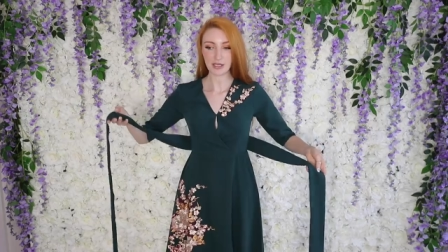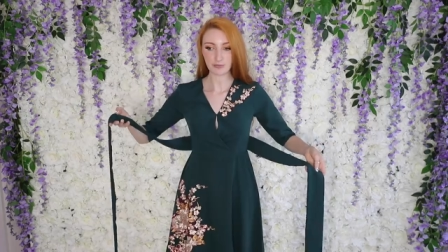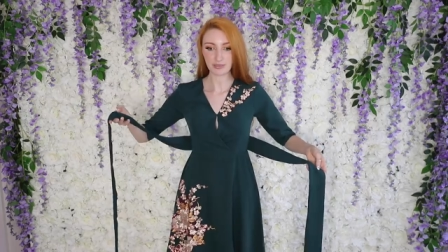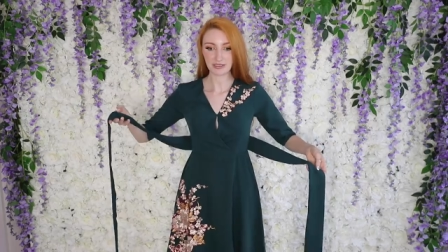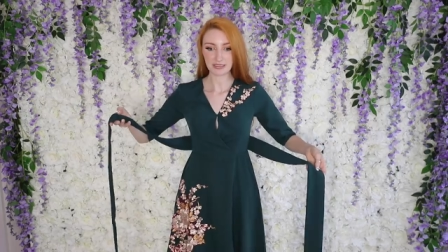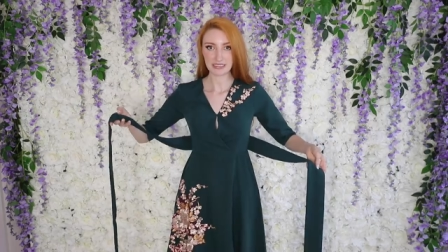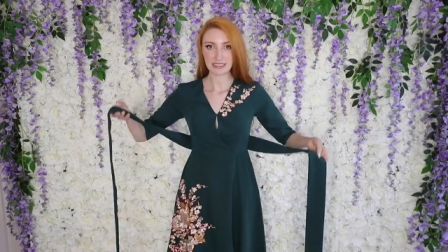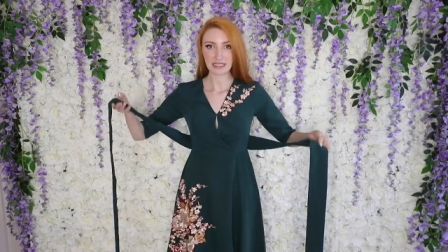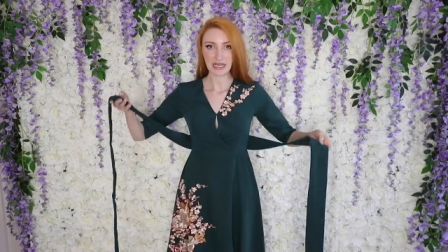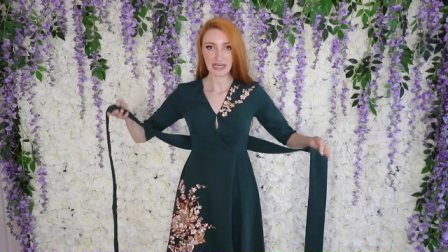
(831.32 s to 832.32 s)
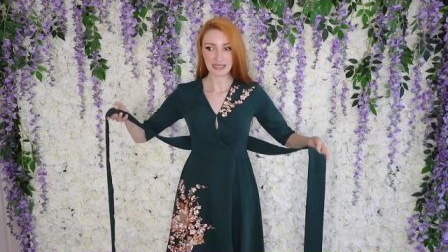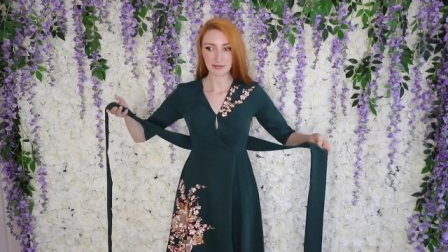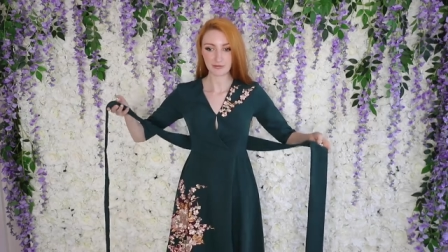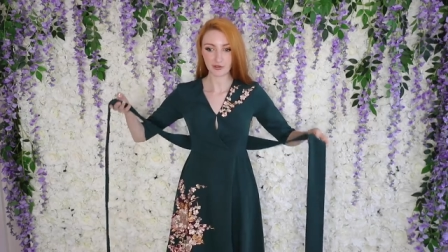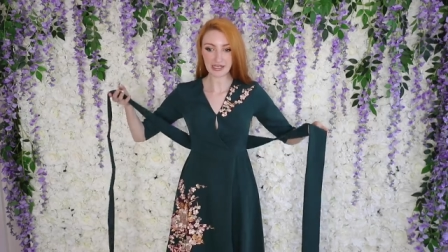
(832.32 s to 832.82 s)
Help! I
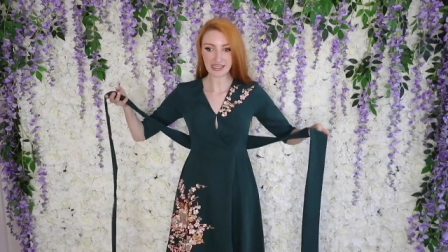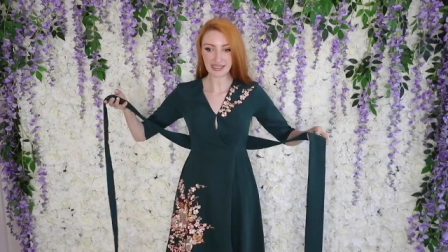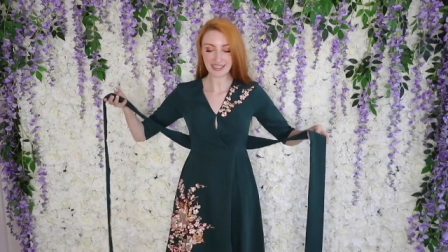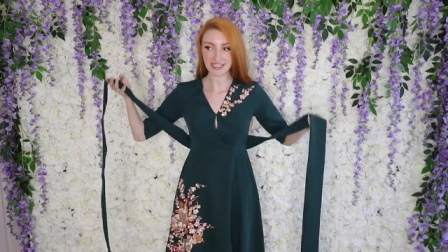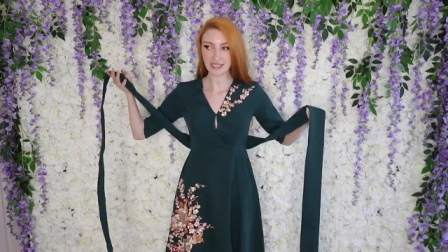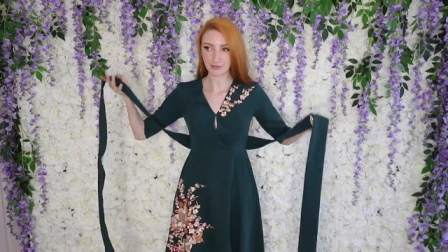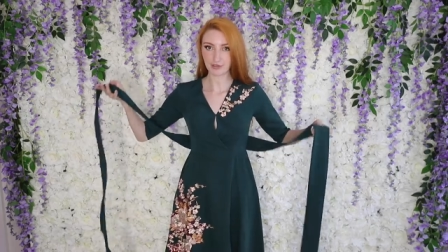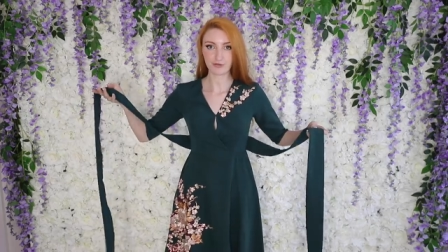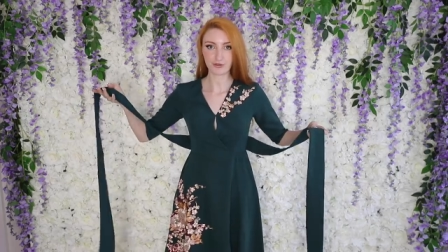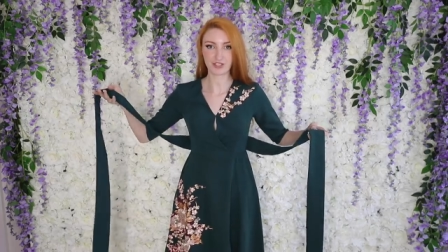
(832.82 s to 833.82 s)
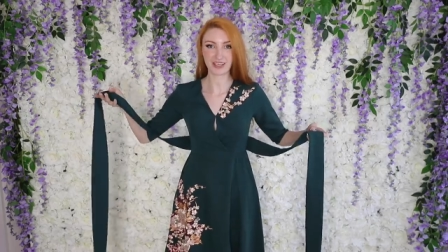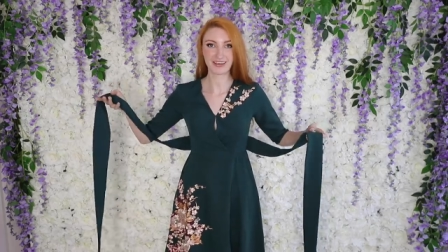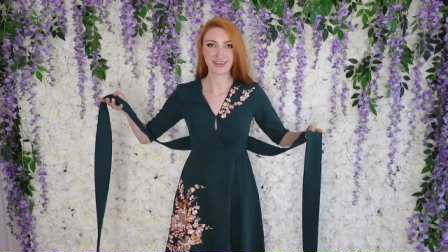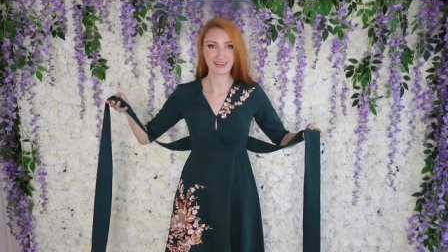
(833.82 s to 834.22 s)
am green and I am confused.